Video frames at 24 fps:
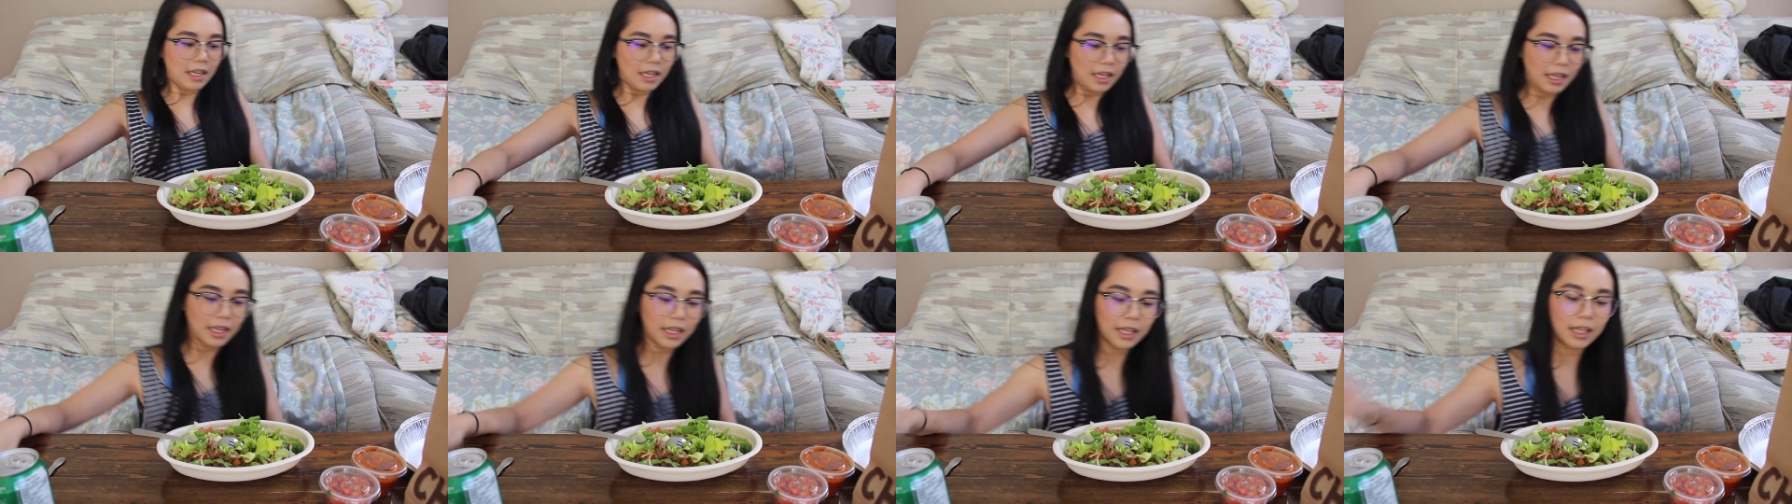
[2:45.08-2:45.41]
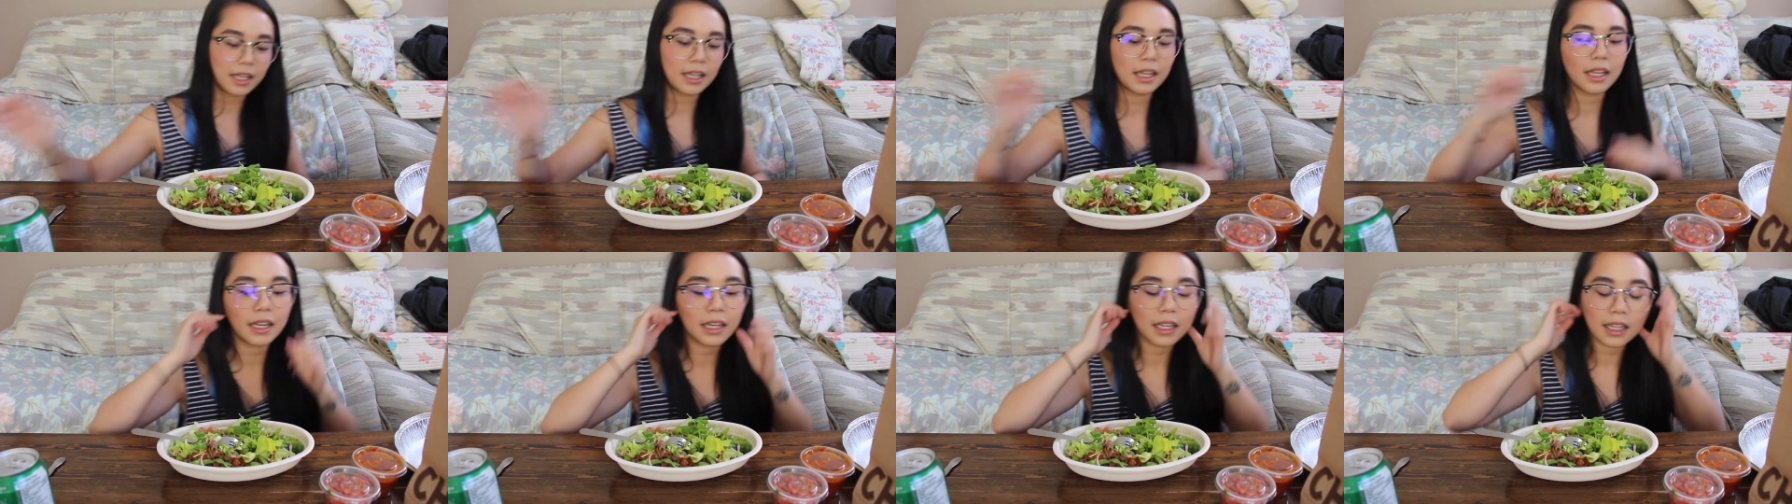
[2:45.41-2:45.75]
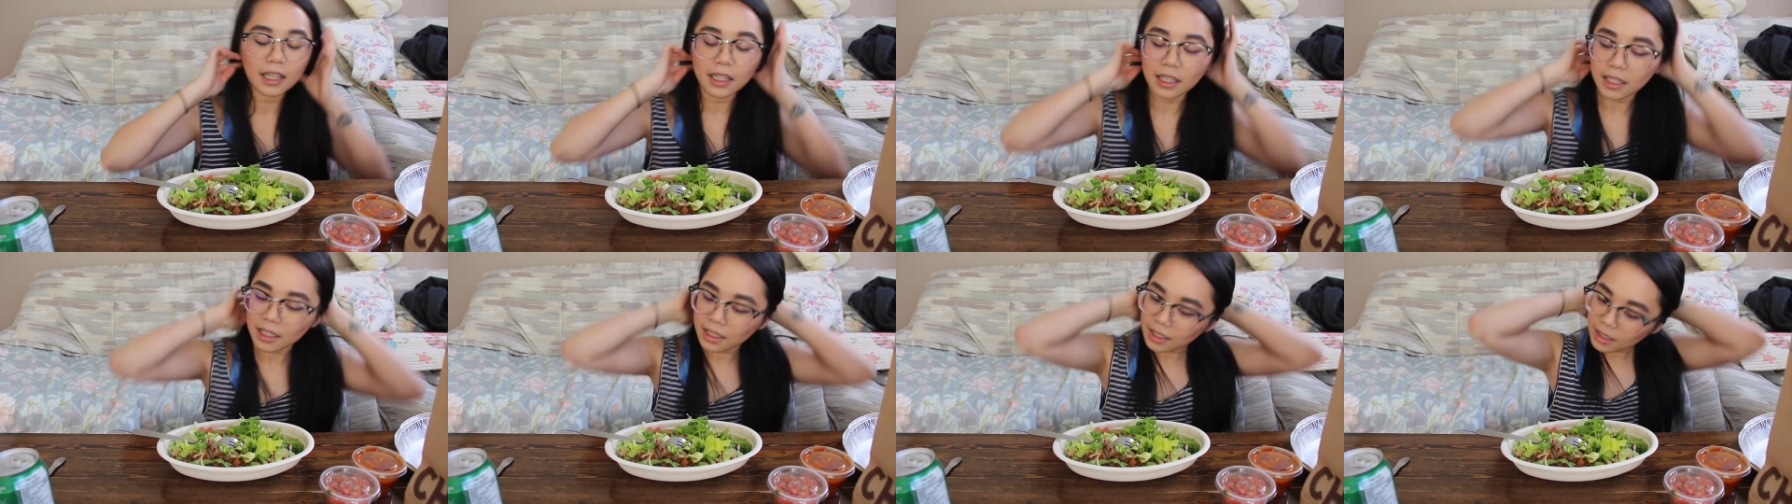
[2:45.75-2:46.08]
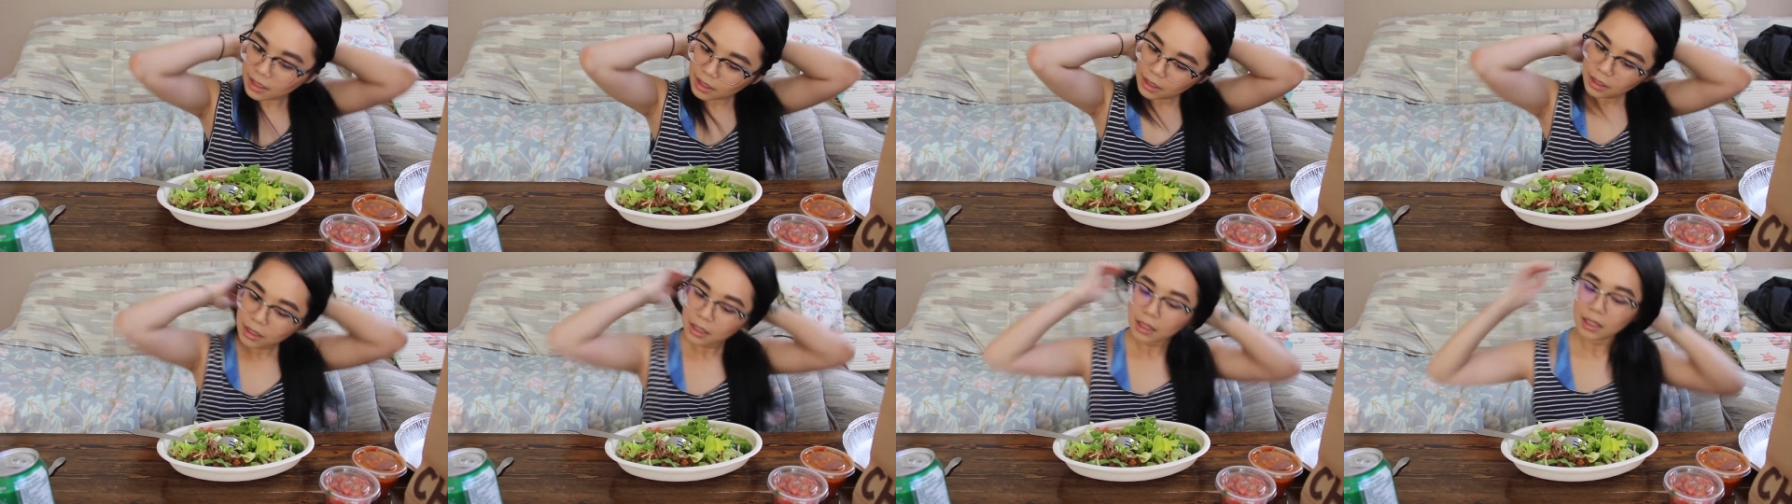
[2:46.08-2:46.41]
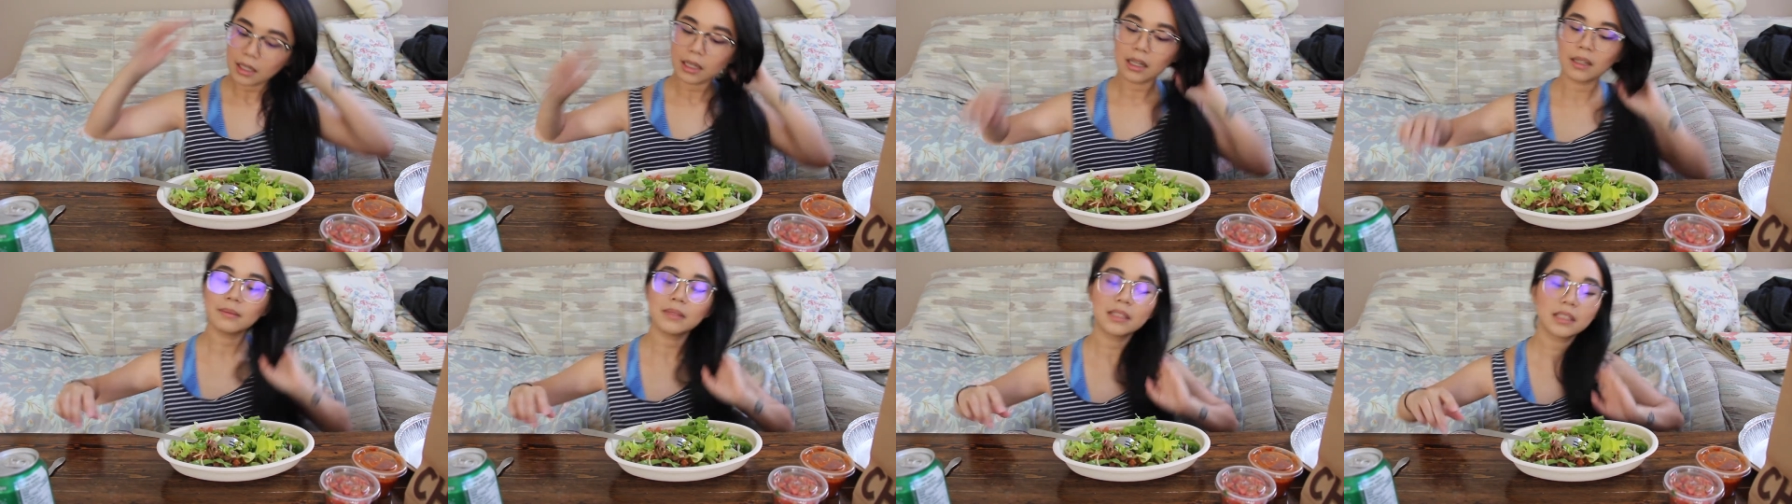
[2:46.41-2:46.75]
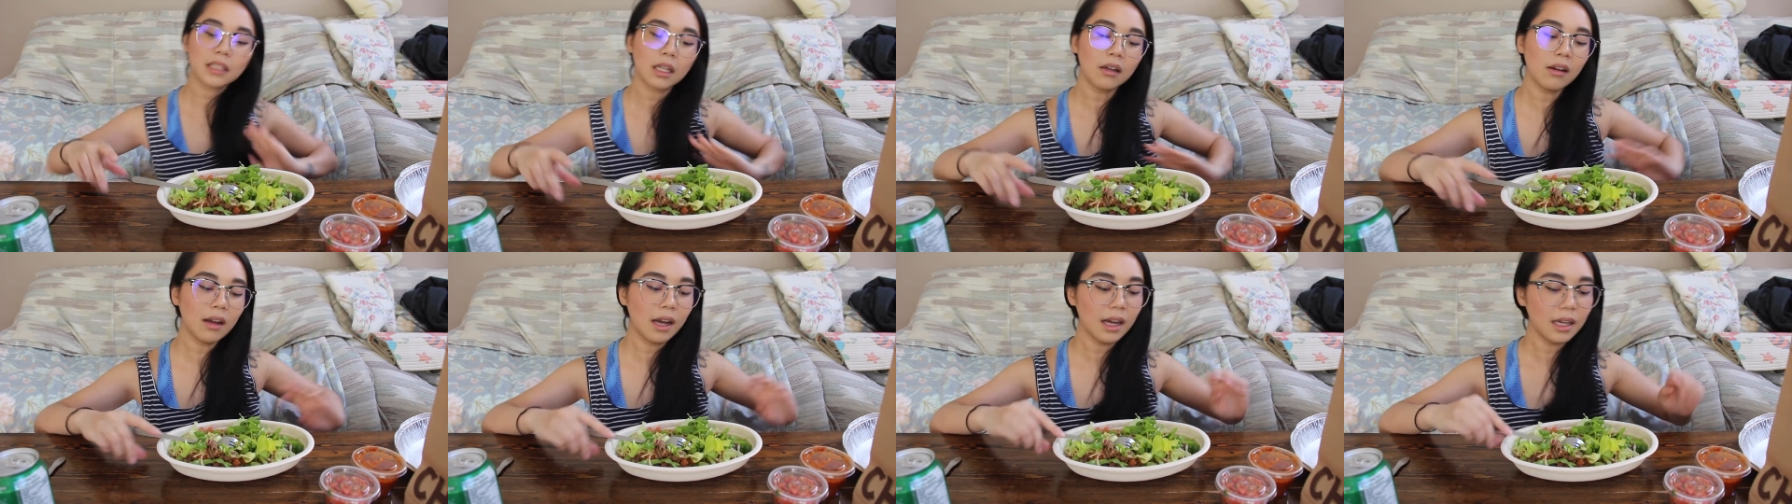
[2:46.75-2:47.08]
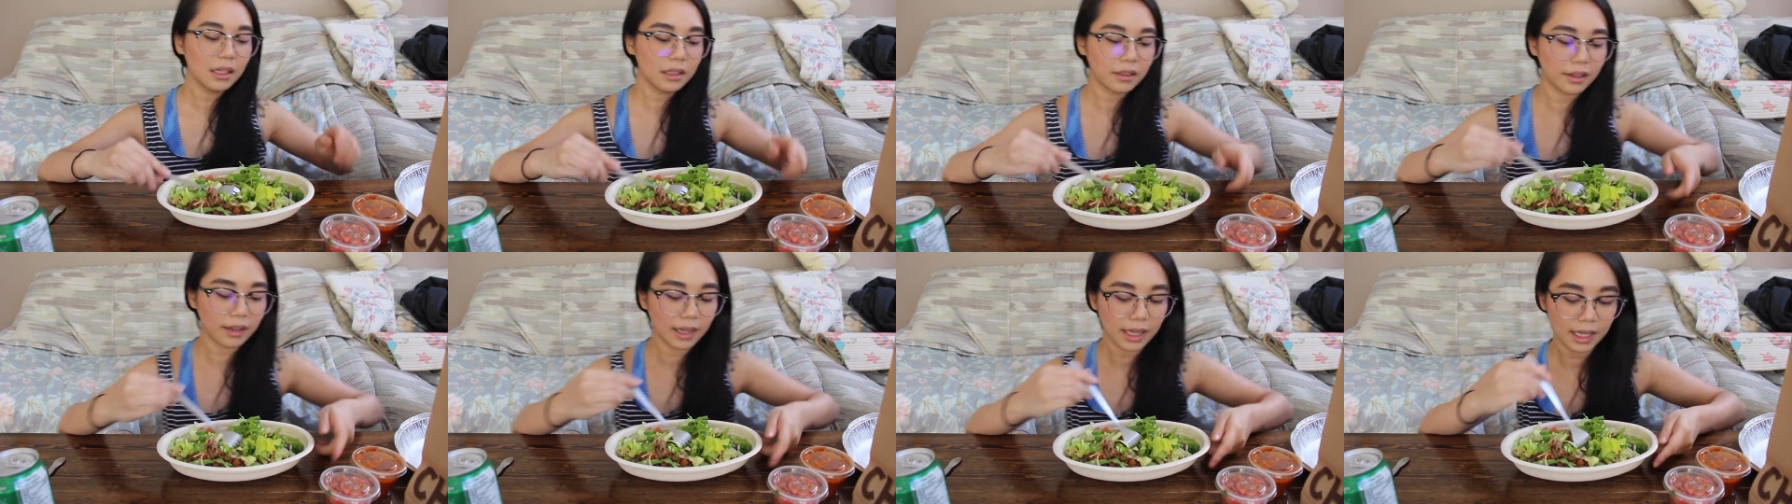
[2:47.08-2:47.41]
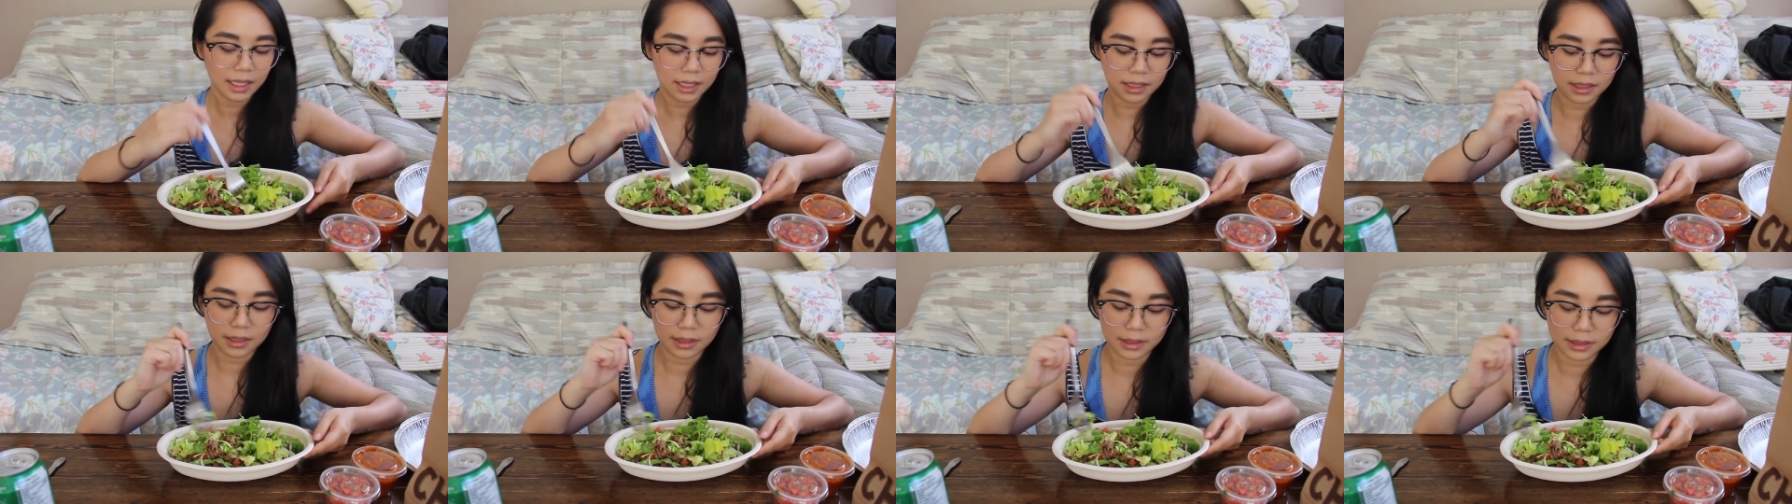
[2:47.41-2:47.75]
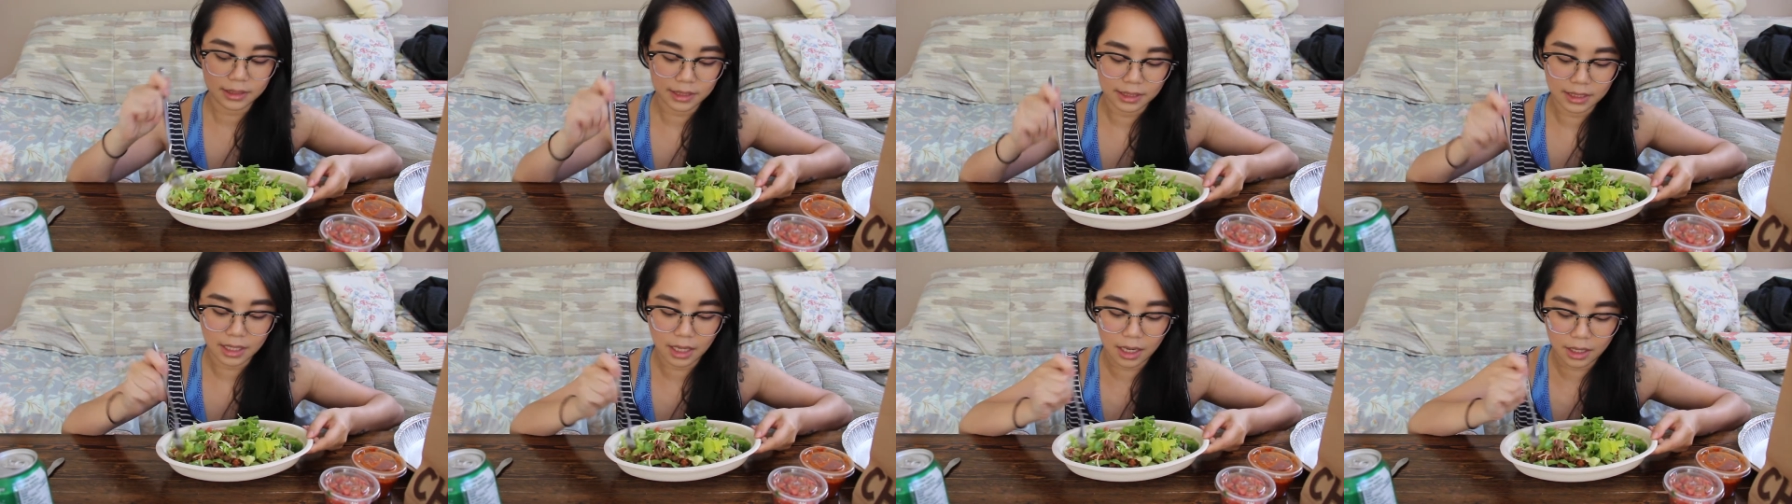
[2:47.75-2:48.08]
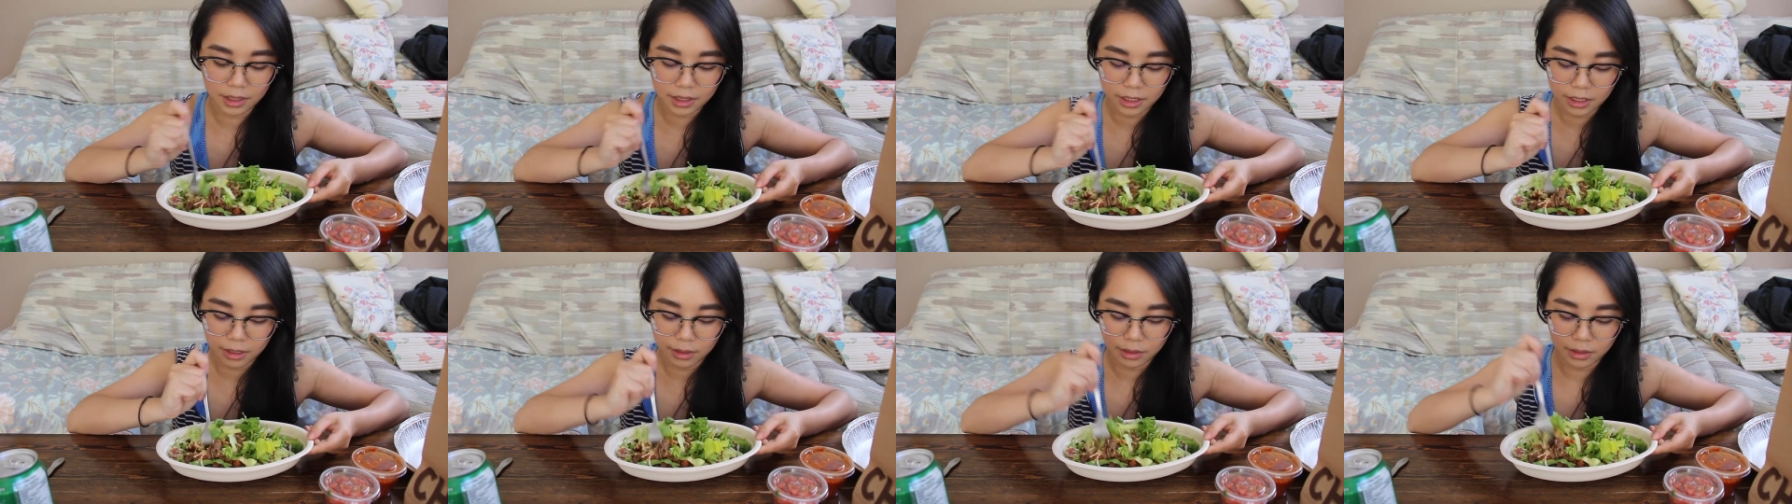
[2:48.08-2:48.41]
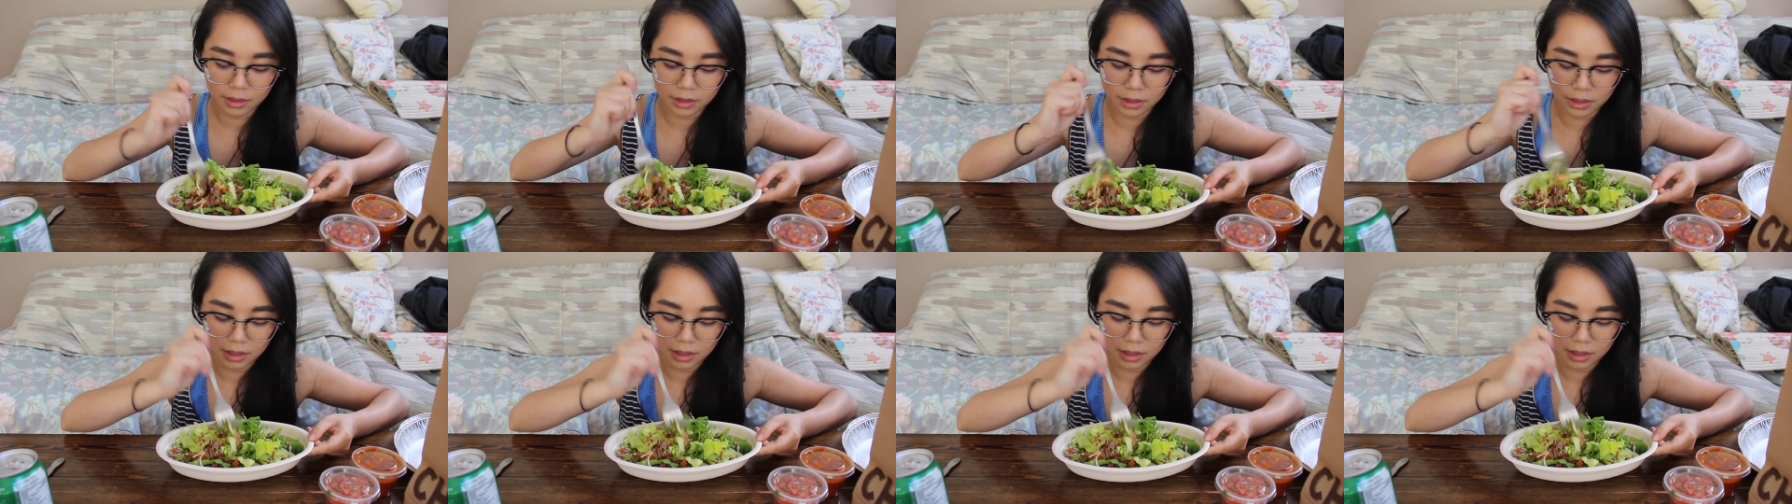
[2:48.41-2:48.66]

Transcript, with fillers: And I'm so hungry. Did not eat,